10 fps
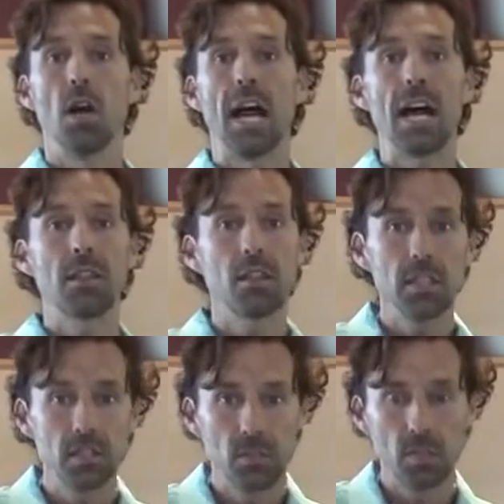
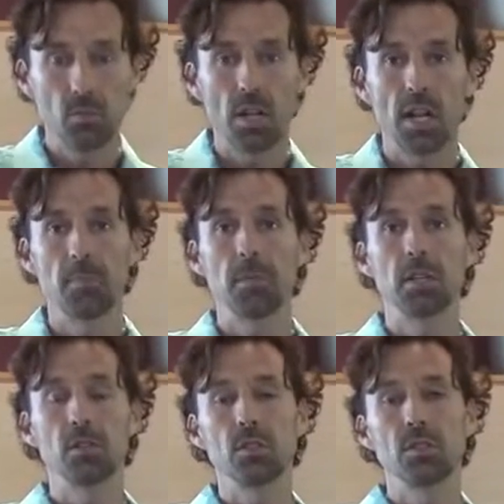Athletes can run out of
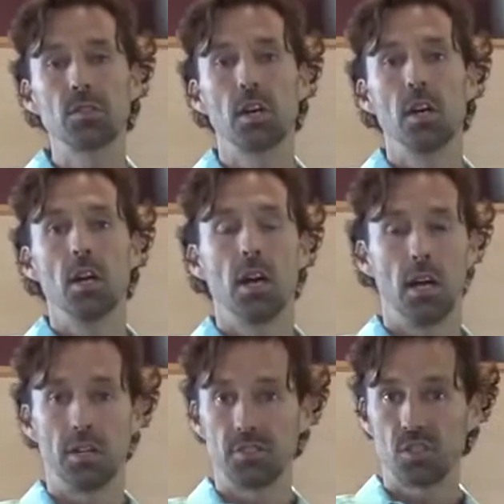minerals,
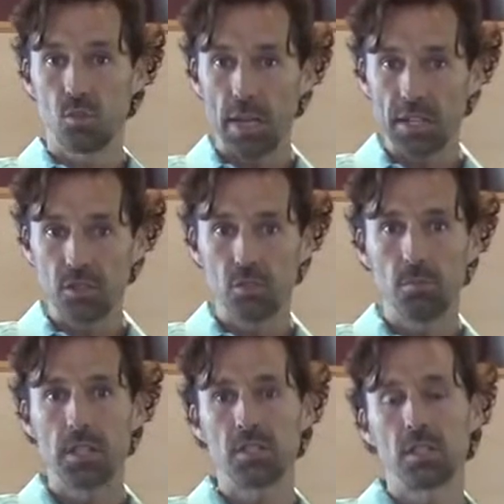and sweating too
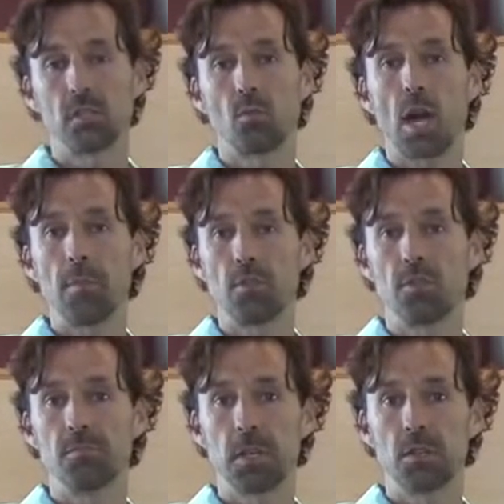much can rob you
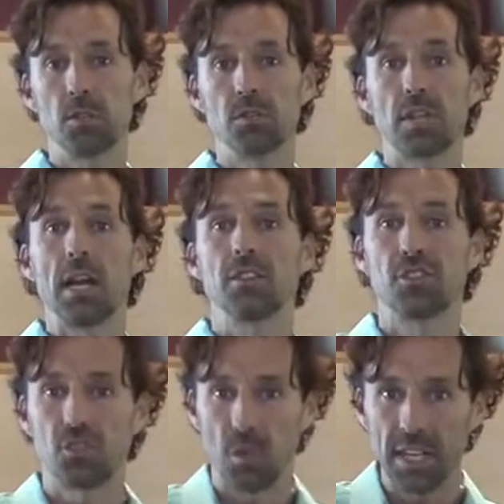of minerals.
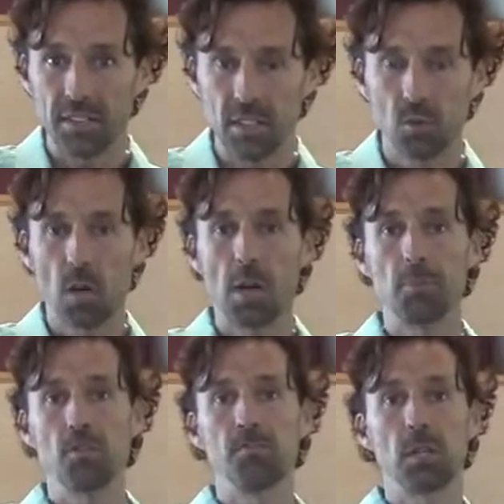Stress can rob
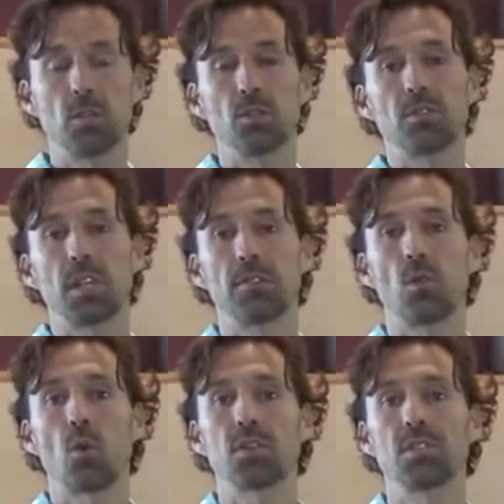you of minerals, and of
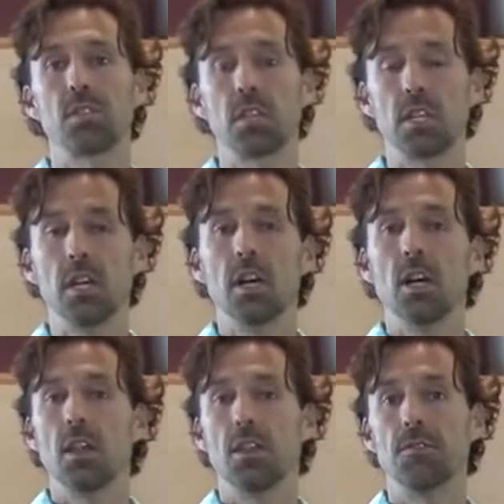course the
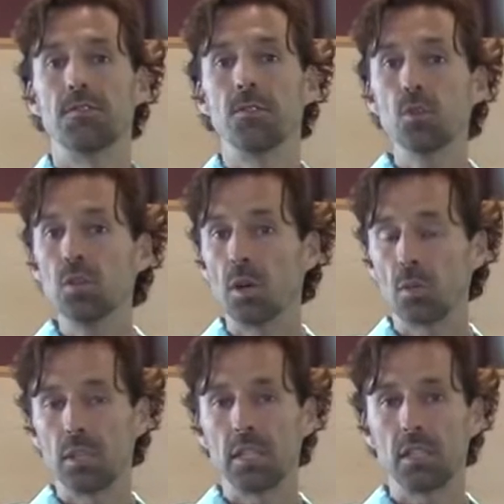food that
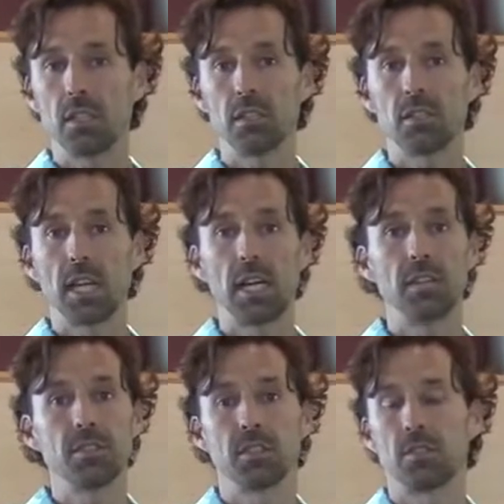we're eating these
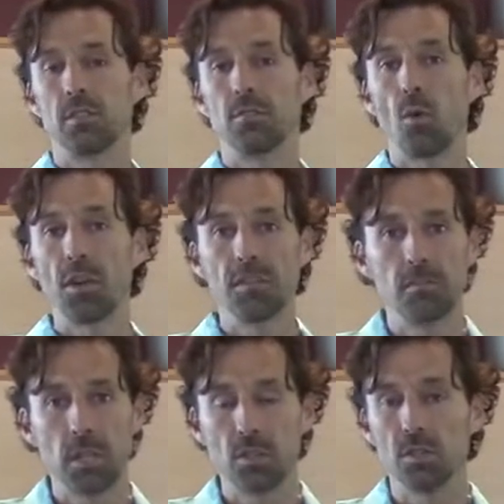days is devoid of
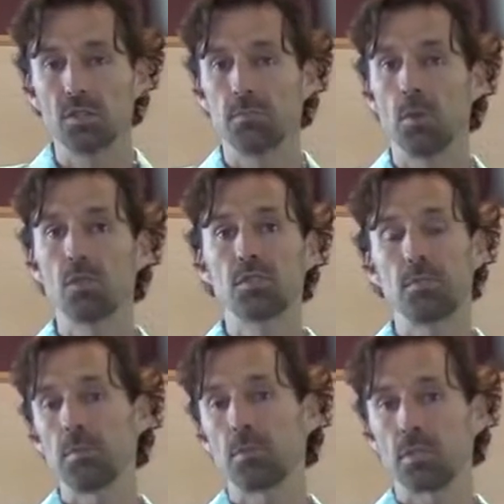minerals. Most
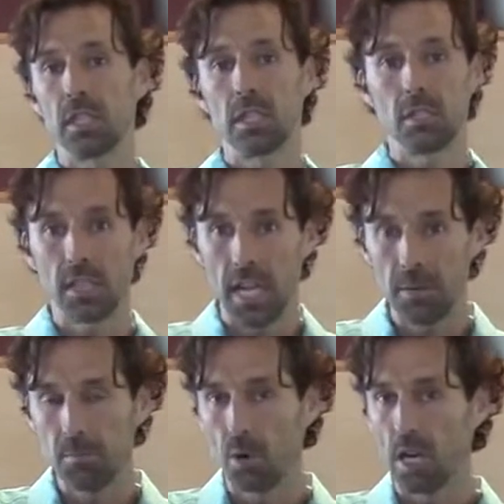people are eating
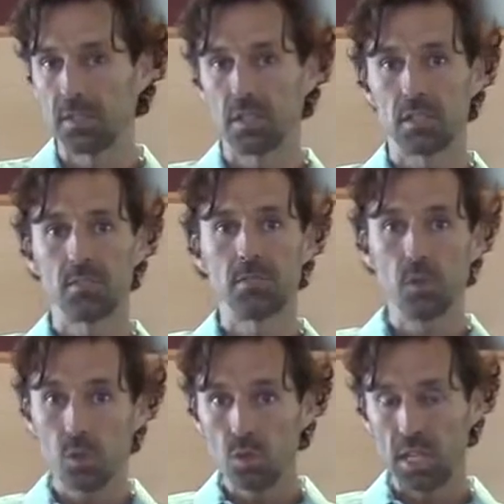dead processed
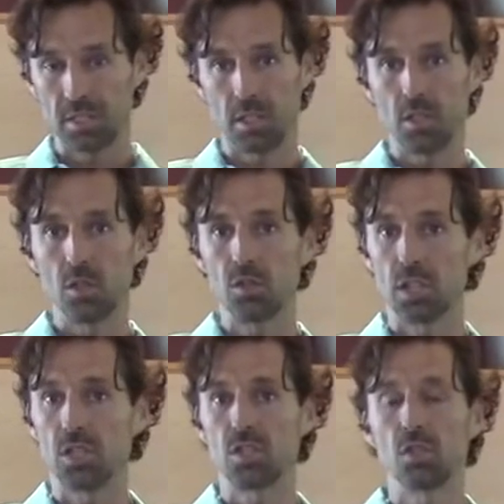food. That's a huge
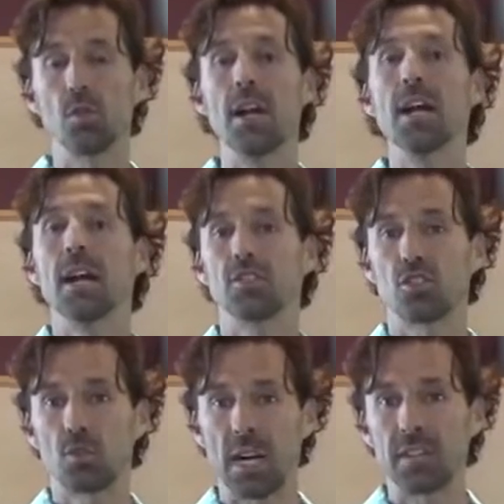issue.
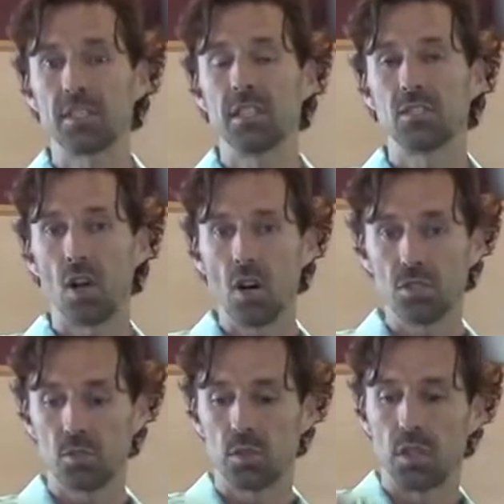Stress is
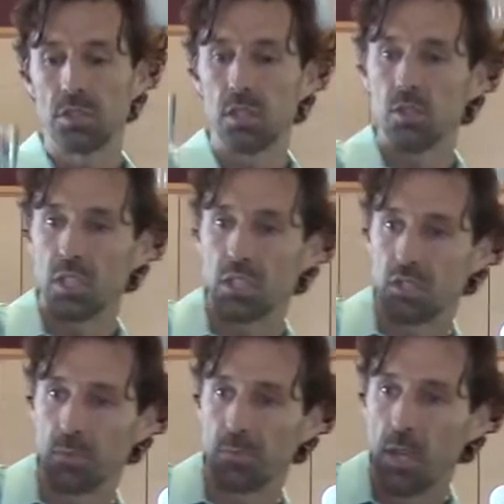also another huge
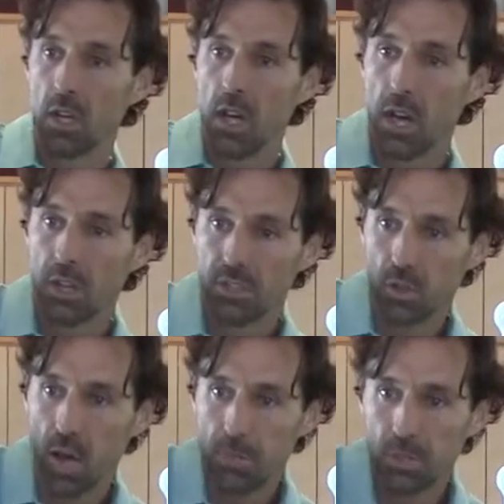issue.
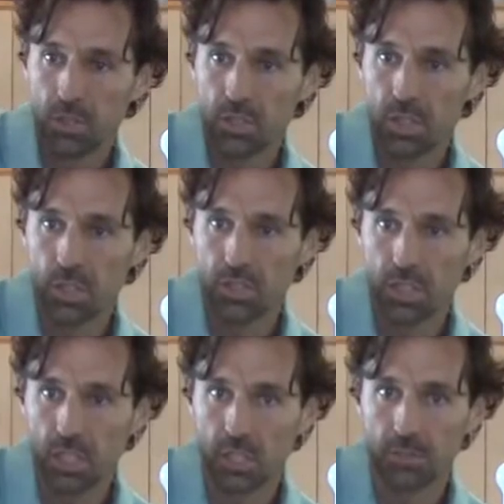So I put the Shilajit
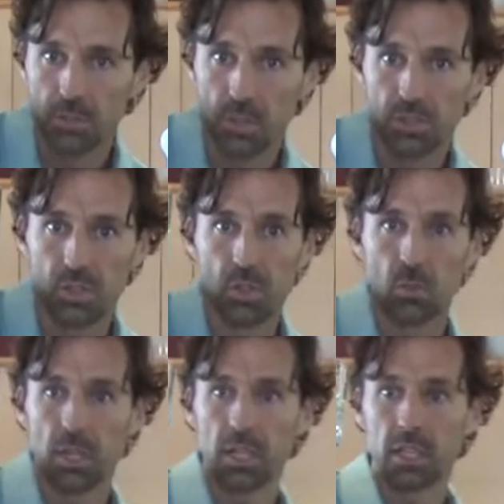in here first so that
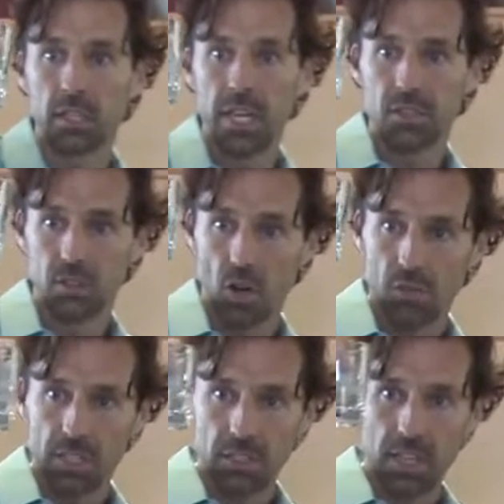we can get that
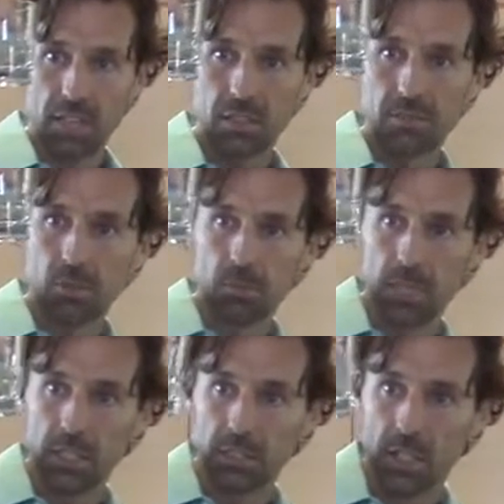dissolving. It takes a few
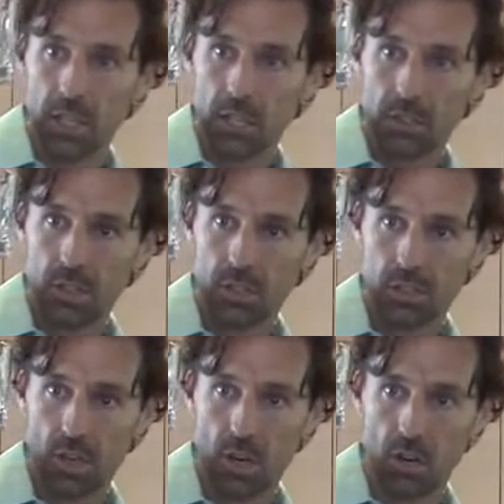minutes to
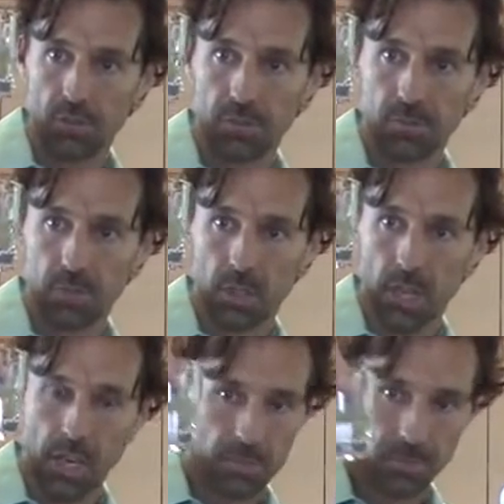dissolve.
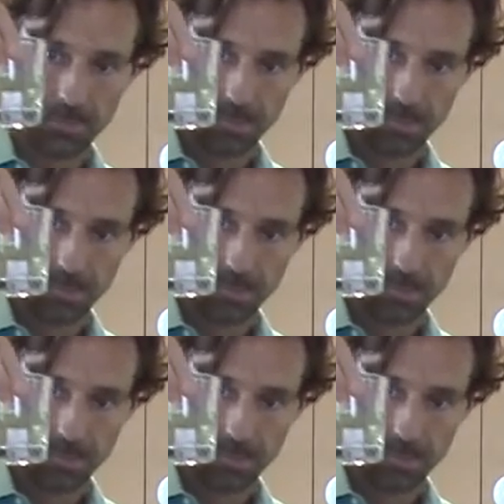Okay?